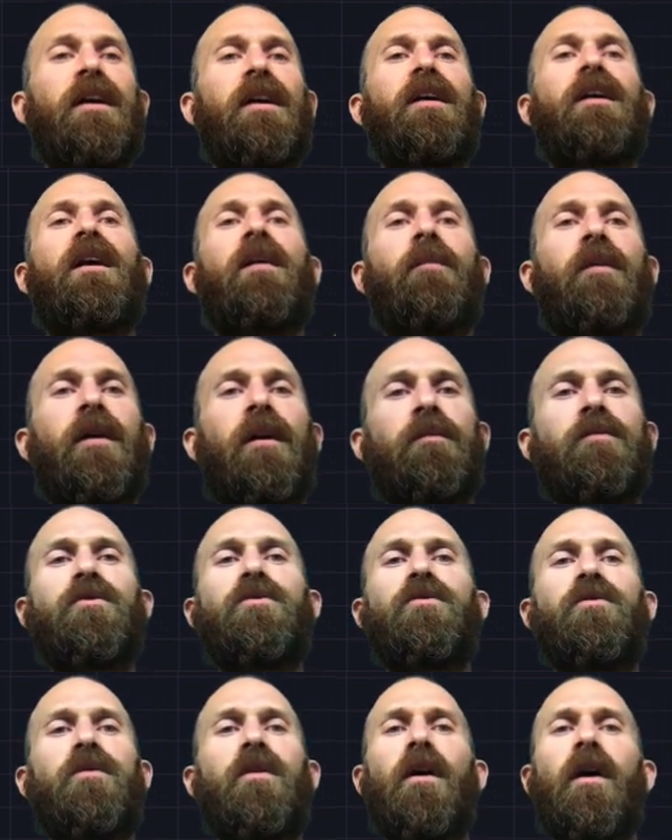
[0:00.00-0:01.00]
coming up
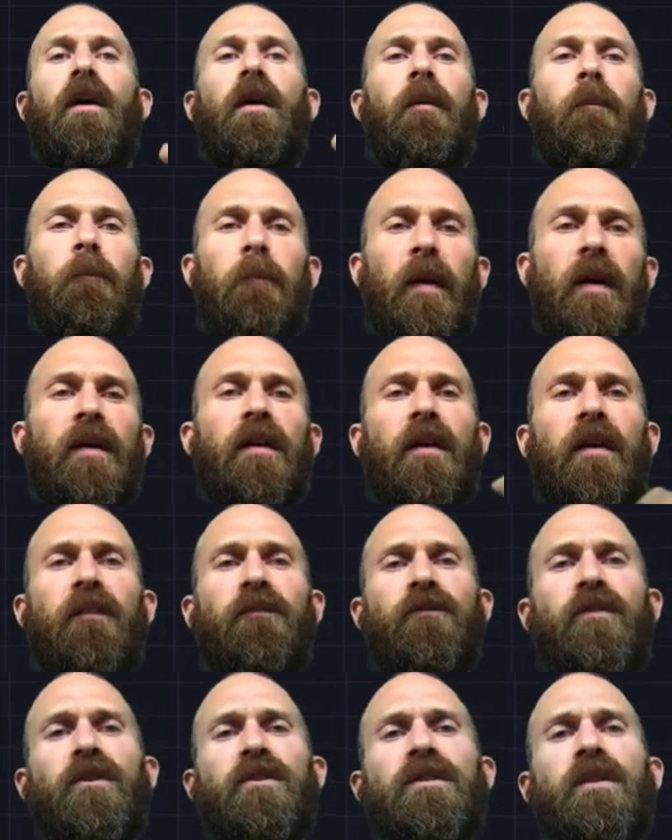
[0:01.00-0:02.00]
soon. But
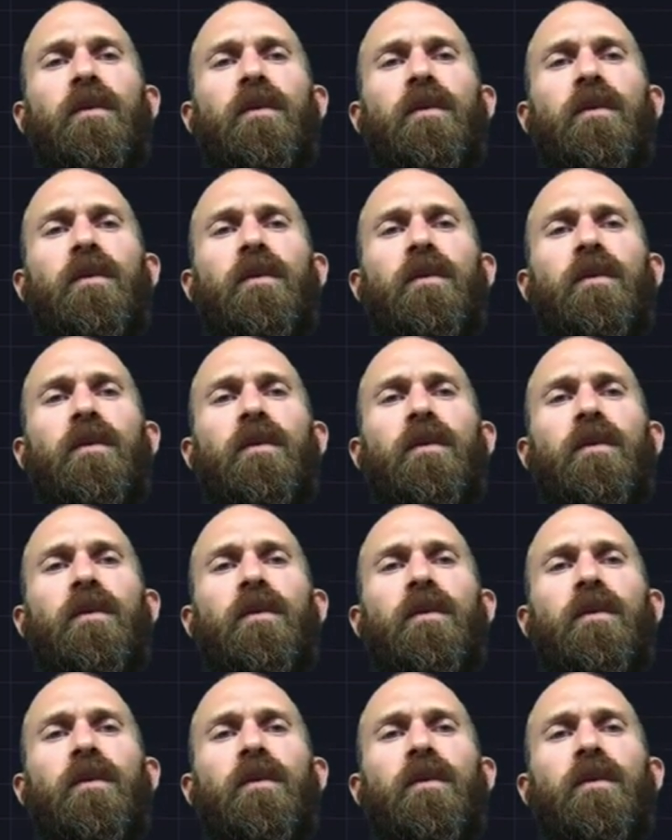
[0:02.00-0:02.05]
first,